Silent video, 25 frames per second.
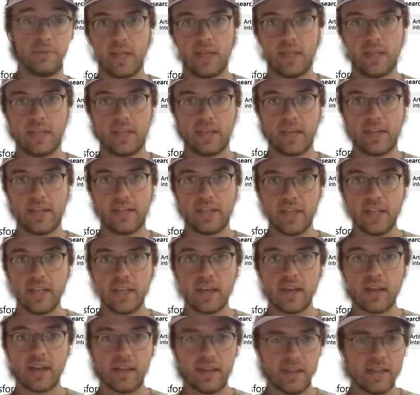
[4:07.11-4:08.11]
And the
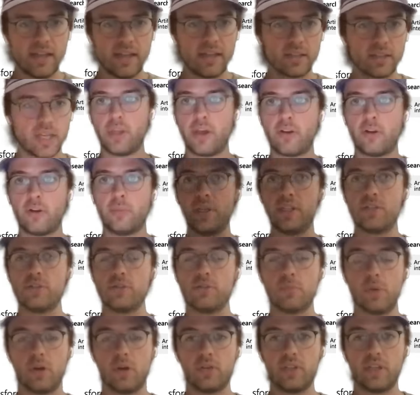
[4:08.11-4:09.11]
idea is not only do
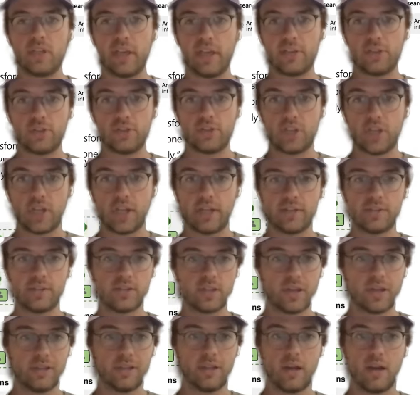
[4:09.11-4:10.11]
multi-agent chains
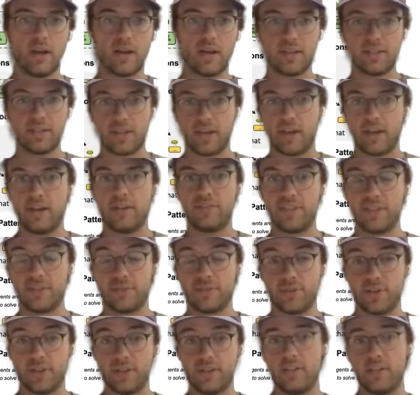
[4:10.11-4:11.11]
unlock a ton of
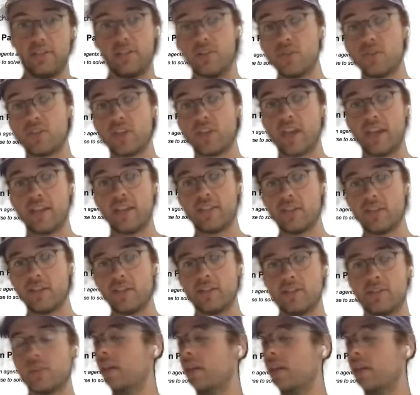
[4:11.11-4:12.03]
different use cases,